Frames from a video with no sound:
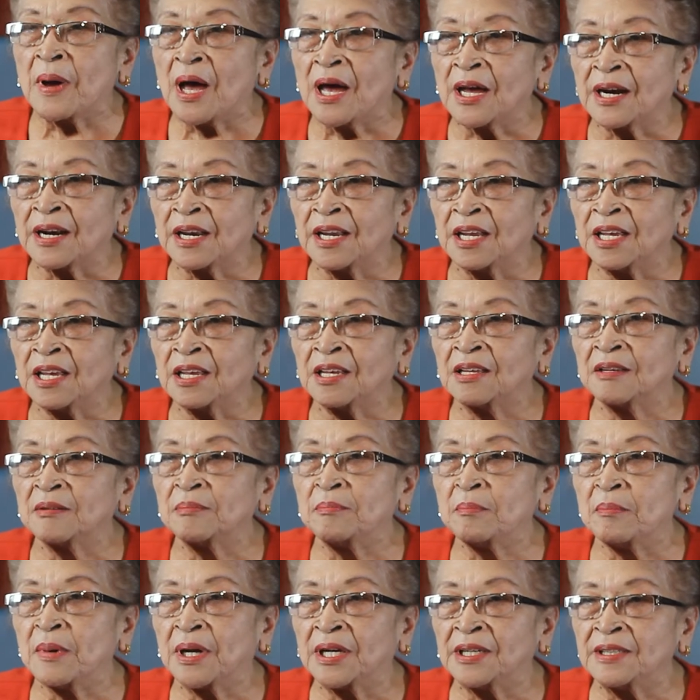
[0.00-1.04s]
Pare,
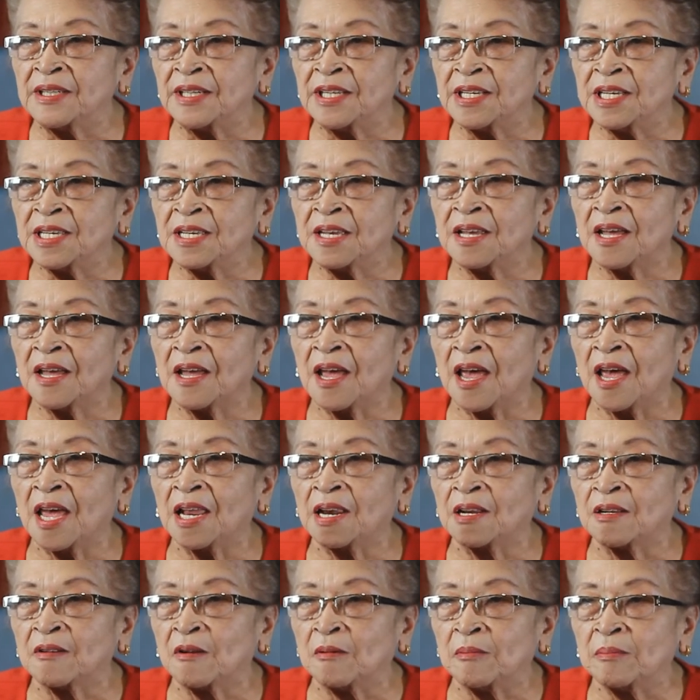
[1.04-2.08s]
Bernie,
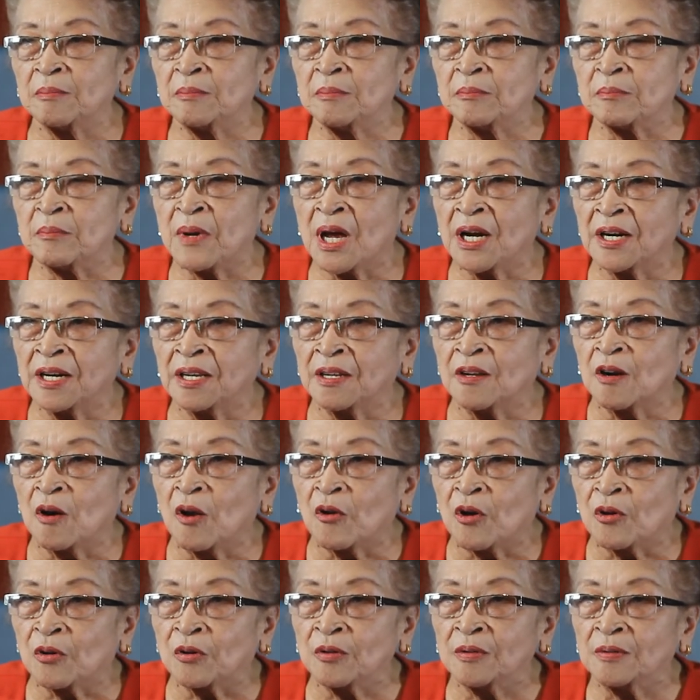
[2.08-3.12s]
and Marie
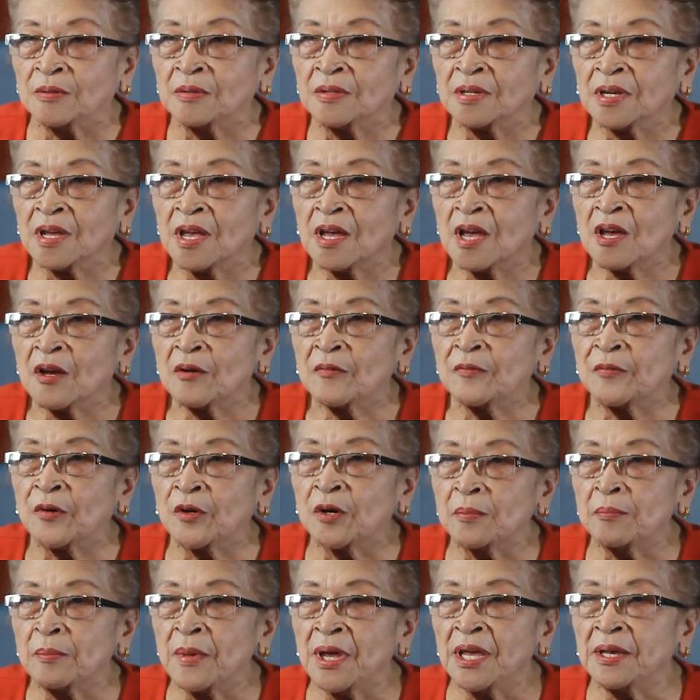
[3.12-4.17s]
Glo,
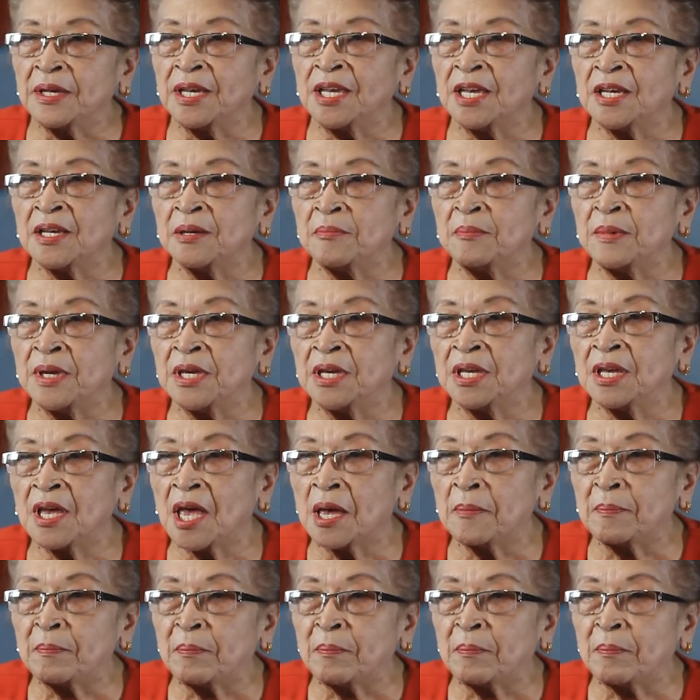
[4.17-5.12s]
for making me a